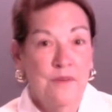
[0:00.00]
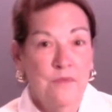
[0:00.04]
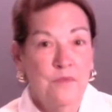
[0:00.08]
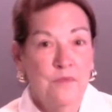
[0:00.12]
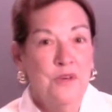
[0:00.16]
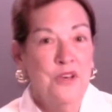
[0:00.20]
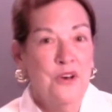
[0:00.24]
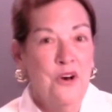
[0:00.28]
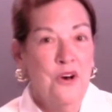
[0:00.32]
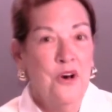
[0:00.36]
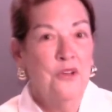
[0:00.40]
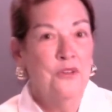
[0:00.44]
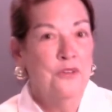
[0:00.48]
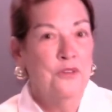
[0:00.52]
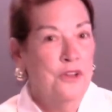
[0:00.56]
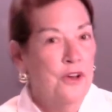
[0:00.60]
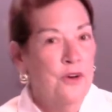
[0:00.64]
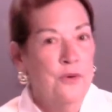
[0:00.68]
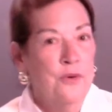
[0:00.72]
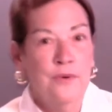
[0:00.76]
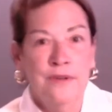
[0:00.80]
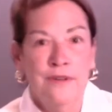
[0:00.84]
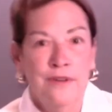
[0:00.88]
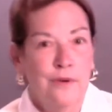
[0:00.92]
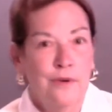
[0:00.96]
And we all
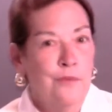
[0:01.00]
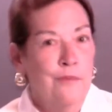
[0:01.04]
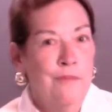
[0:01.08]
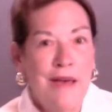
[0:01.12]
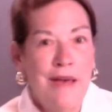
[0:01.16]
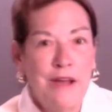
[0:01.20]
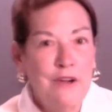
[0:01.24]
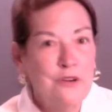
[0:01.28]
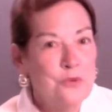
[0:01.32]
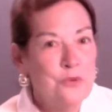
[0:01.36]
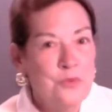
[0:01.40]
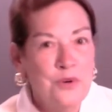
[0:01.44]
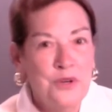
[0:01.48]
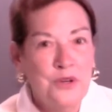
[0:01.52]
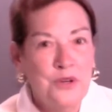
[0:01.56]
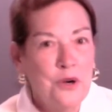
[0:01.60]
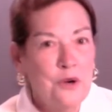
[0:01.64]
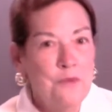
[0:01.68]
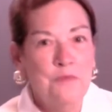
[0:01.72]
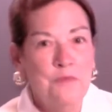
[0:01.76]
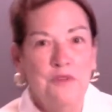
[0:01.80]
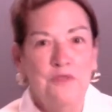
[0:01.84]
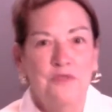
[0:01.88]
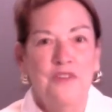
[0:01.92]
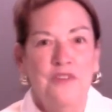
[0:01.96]
know, and no matter what
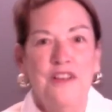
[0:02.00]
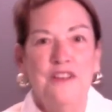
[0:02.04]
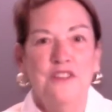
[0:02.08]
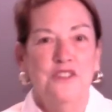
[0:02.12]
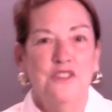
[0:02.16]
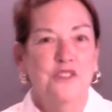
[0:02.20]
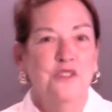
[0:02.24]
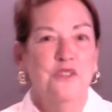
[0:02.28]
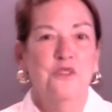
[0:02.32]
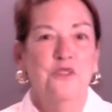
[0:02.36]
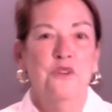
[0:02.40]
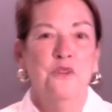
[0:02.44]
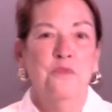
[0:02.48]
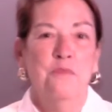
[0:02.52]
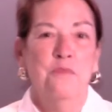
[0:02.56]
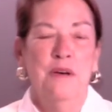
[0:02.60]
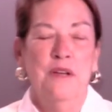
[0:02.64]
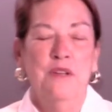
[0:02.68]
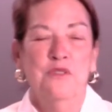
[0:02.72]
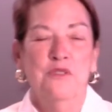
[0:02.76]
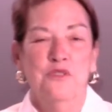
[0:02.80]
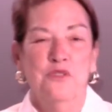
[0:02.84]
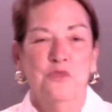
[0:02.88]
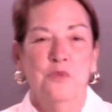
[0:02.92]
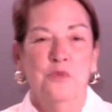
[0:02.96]
our profession, there are
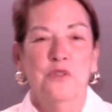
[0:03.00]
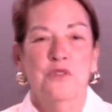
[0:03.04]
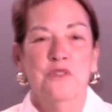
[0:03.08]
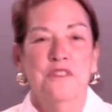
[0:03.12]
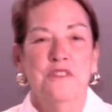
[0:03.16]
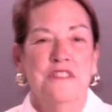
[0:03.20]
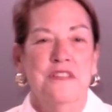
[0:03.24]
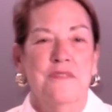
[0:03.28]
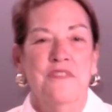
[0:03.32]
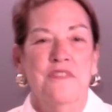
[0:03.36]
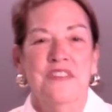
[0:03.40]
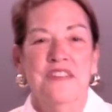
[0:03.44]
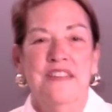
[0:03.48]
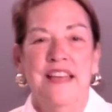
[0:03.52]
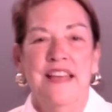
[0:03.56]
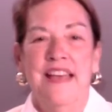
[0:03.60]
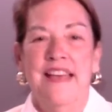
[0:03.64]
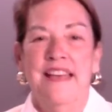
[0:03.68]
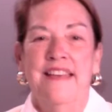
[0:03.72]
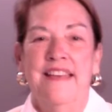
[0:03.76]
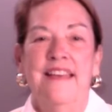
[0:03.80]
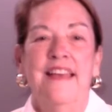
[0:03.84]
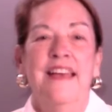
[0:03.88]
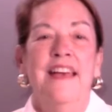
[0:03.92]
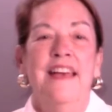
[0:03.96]
buzzwords of the
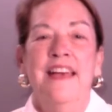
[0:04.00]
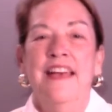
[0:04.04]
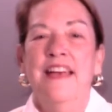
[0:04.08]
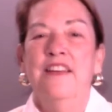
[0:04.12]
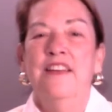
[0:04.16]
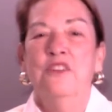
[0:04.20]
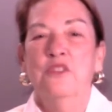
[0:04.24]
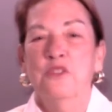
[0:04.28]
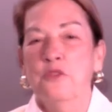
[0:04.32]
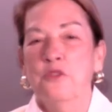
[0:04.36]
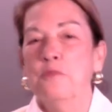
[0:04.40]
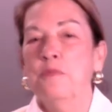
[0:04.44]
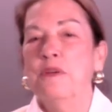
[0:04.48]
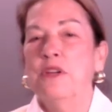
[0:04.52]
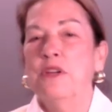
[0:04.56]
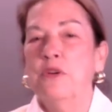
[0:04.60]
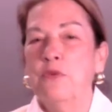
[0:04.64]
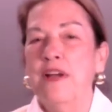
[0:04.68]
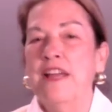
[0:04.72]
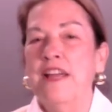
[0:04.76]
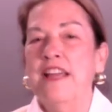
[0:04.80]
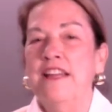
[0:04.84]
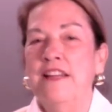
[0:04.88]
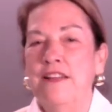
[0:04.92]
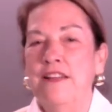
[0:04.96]
day. And it'll be
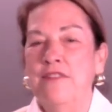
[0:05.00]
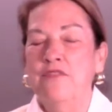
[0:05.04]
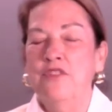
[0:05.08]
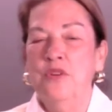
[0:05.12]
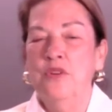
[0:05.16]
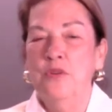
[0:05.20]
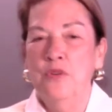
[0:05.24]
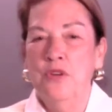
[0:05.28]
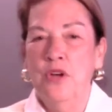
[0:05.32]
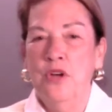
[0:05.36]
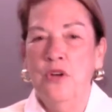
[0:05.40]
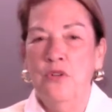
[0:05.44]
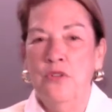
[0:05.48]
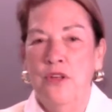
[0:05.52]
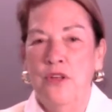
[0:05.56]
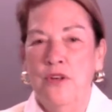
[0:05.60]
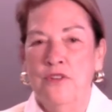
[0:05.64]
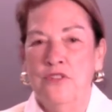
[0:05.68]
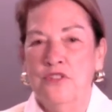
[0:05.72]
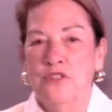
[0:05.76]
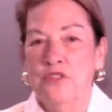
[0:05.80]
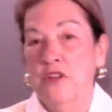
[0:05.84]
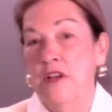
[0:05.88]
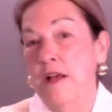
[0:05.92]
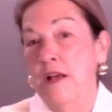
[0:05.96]
great if you know
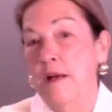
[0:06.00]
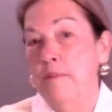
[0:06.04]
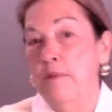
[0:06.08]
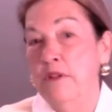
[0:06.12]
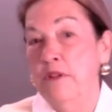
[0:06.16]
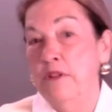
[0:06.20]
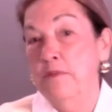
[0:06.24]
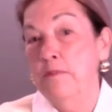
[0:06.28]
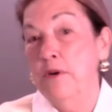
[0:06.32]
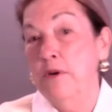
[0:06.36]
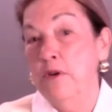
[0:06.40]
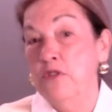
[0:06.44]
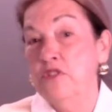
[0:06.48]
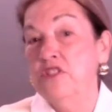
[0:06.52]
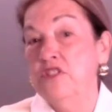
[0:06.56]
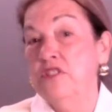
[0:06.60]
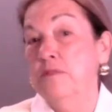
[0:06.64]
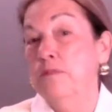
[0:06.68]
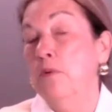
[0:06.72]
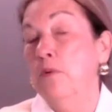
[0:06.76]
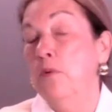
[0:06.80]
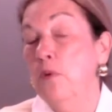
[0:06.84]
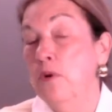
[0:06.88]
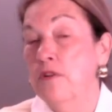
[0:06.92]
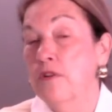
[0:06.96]
those. But the most
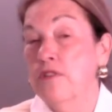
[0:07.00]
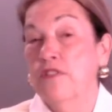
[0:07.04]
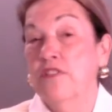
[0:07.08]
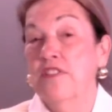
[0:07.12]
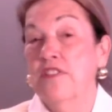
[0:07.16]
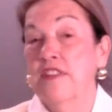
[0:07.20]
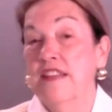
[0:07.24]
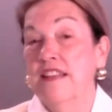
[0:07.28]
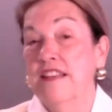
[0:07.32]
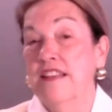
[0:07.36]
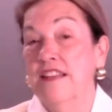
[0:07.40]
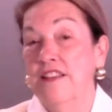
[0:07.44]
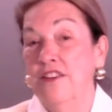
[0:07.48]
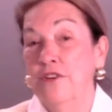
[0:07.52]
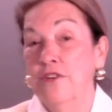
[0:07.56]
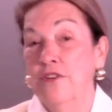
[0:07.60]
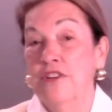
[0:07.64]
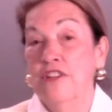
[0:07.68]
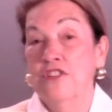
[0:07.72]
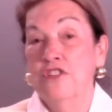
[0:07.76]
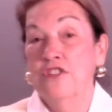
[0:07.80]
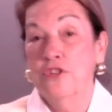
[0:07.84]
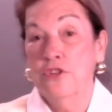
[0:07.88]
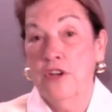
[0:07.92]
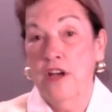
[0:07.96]
important thing here
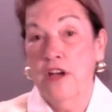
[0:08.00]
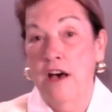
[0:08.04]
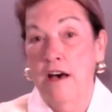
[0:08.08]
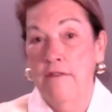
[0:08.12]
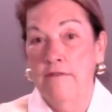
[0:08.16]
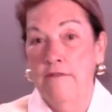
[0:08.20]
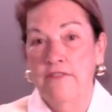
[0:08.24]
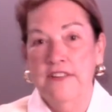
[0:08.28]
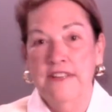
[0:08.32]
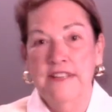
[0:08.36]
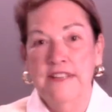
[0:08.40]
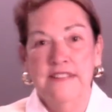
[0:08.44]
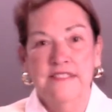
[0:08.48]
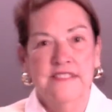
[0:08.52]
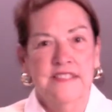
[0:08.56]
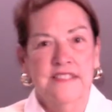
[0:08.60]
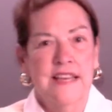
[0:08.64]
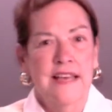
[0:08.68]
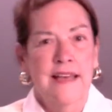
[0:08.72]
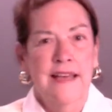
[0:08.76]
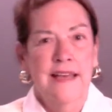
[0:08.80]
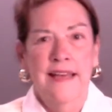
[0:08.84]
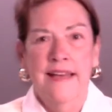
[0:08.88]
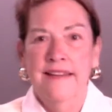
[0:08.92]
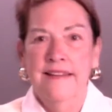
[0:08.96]
is your confidence,
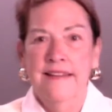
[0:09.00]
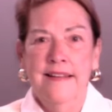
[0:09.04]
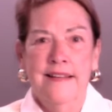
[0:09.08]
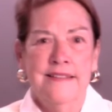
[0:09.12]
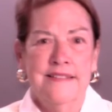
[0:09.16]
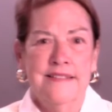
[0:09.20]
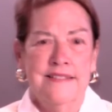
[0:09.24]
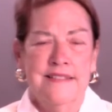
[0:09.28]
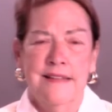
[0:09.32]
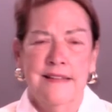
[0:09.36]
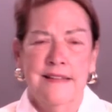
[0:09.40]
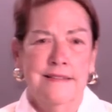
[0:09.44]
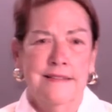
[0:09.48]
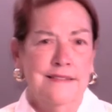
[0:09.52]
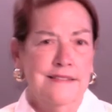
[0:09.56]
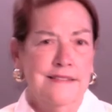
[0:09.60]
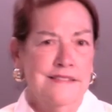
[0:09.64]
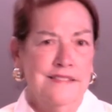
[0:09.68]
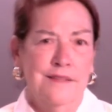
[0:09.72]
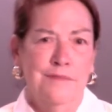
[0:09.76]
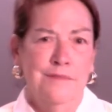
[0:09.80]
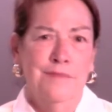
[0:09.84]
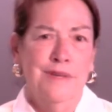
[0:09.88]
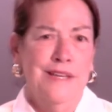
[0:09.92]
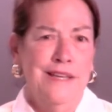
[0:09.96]
and not selling
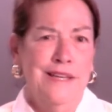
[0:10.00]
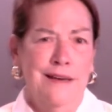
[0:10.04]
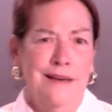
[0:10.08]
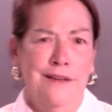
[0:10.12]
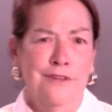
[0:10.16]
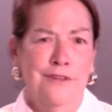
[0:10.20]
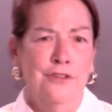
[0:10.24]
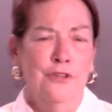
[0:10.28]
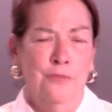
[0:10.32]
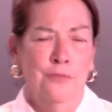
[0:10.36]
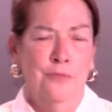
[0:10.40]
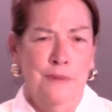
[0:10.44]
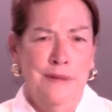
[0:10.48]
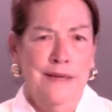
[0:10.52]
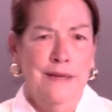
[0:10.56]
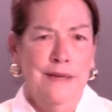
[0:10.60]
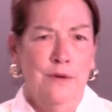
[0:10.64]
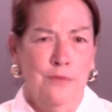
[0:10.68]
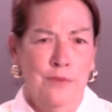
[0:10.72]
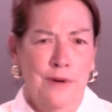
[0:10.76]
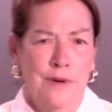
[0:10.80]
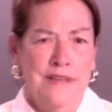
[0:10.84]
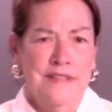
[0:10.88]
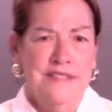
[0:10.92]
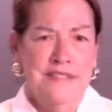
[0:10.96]
somebody on your
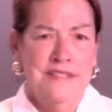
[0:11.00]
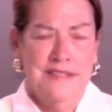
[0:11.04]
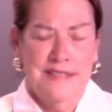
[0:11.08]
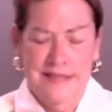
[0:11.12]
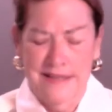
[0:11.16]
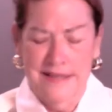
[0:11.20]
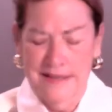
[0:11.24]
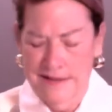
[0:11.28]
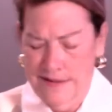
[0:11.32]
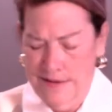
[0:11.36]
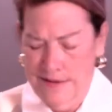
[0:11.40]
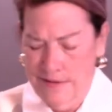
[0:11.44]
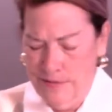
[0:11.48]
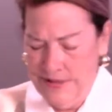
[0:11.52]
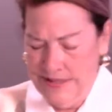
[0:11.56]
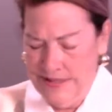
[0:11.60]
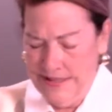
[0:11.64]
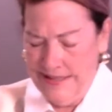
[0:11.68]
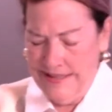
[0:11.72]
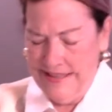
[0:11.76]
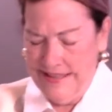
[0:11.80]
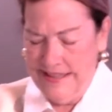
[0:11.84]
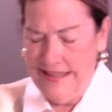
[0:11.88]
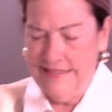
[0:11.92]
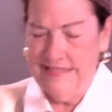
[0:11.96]
being rusty, and that we
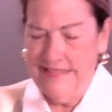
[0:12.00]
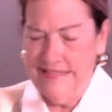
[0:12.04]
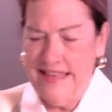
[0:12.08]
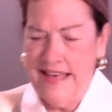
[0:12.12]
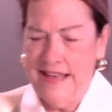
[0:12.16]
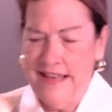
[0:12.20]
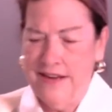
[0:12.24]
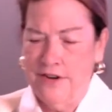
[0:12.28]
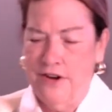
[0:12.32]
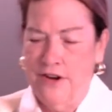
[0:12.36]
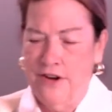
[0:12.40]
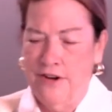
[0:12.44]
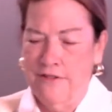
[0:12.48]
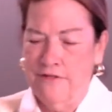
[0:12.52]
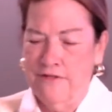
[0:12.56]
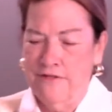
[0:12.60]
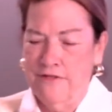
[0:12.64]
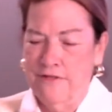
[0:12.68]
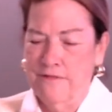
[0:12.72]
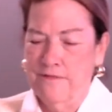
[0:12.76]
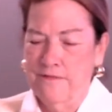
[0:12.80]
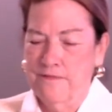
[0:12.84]
can get that off.